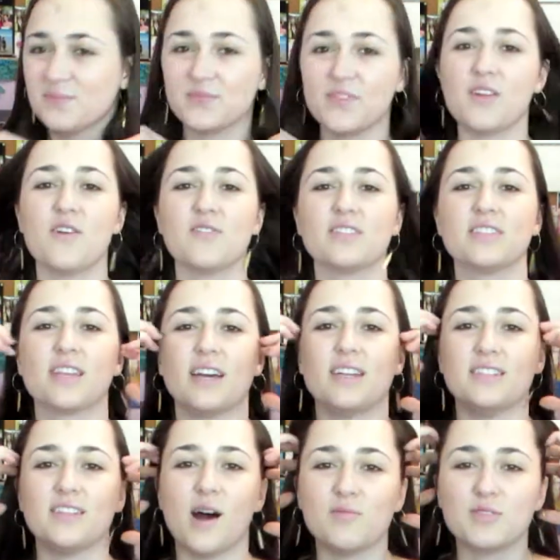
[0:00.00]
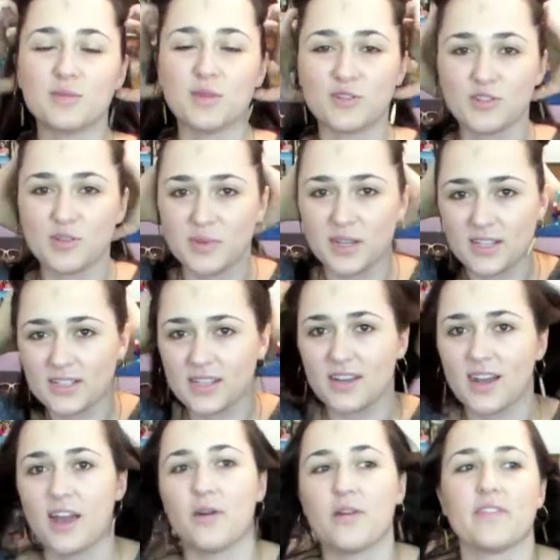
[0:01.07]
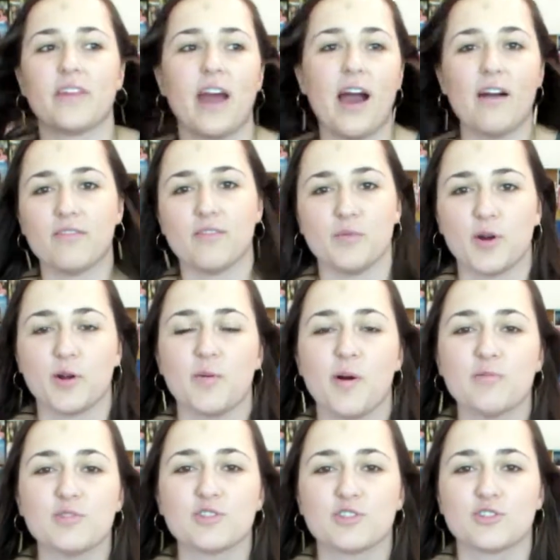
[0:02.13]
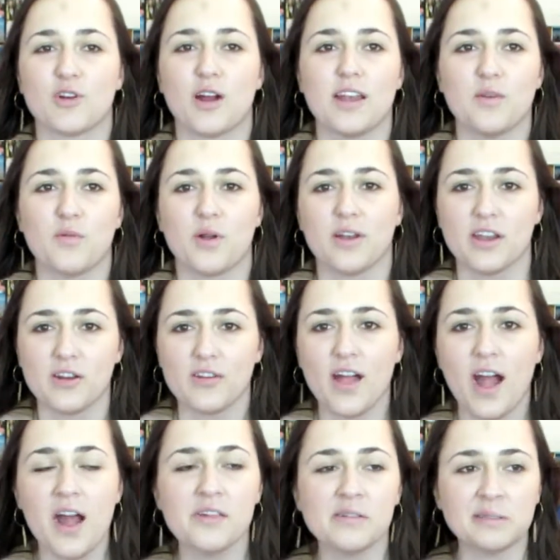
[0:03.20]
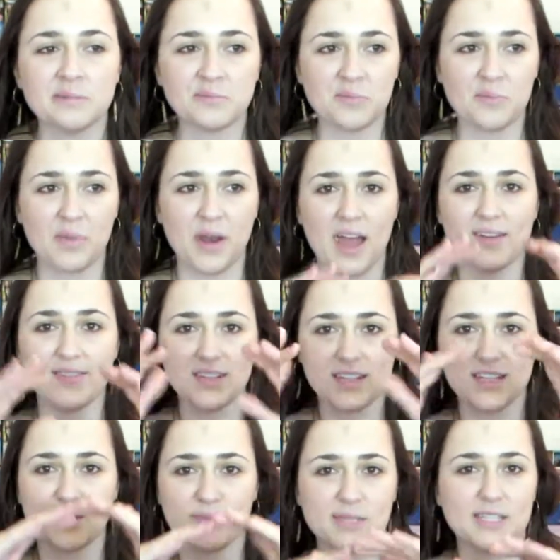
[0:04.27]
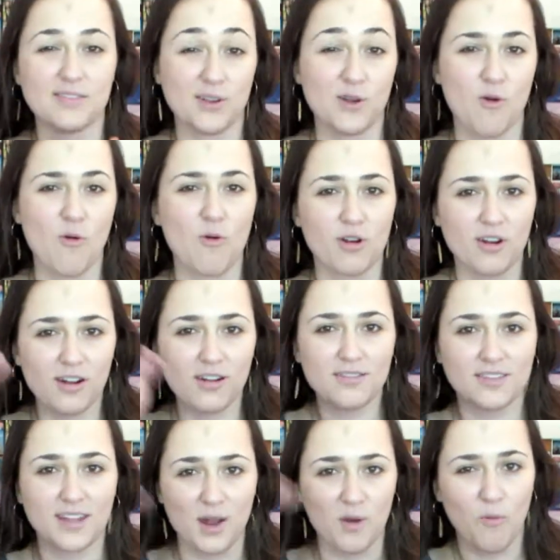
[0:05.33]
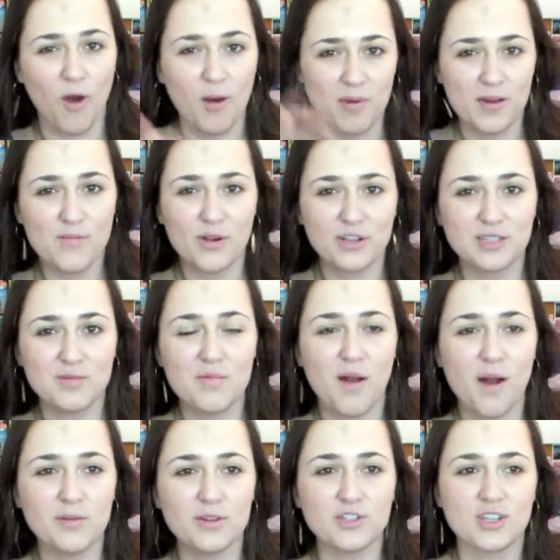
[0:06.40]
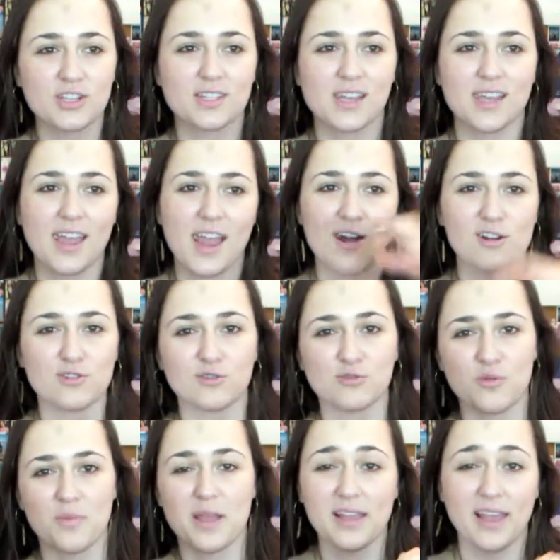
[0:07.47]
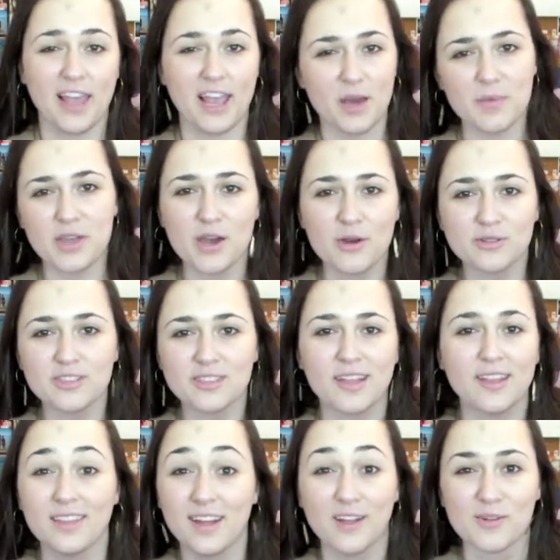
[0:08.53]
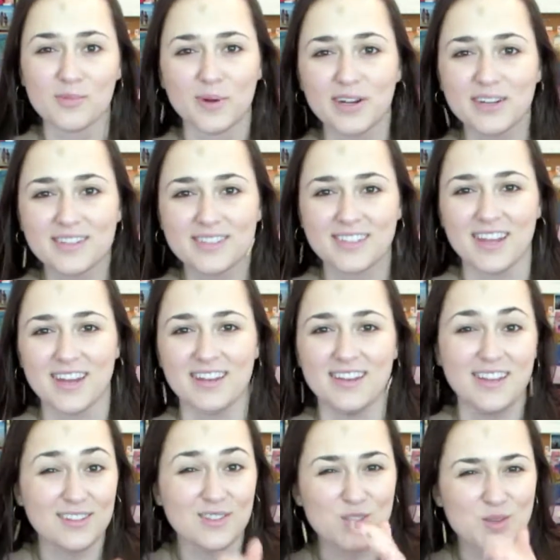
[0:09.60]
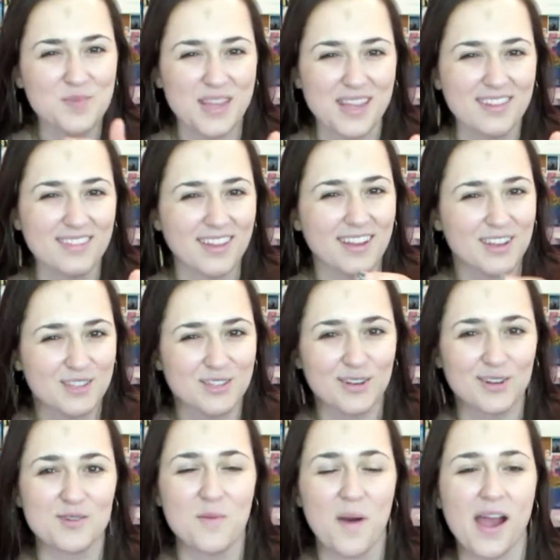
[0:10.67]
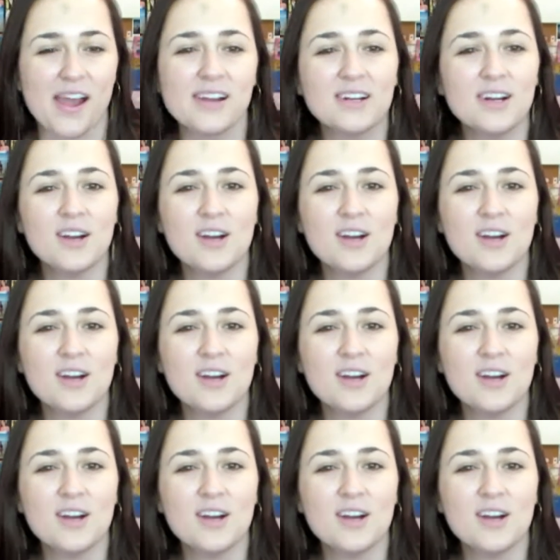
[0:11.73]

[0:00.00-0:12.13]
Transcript: I know this is kind of dumb, especially because like I don't even have a book published or anywhere near that, but I have like a specific order that I want my books to be published, because like characters will make cameos in the other books and it needs to be like a certain way.